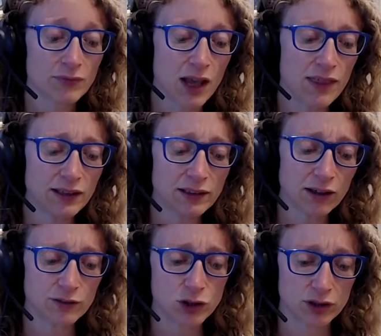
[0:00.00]
I then
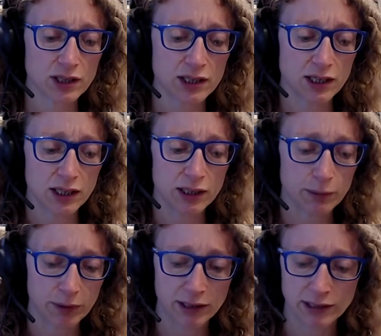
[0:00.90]
kind of took this thinking and
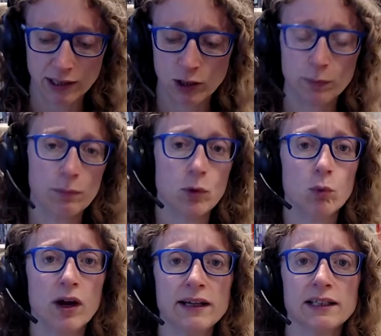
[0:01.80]
applied it a little bit more
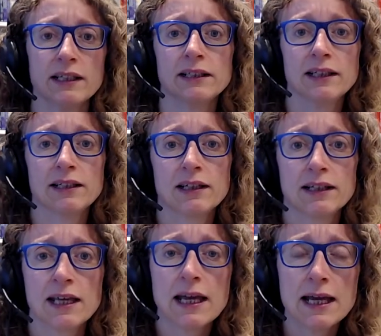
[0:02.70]
widely in like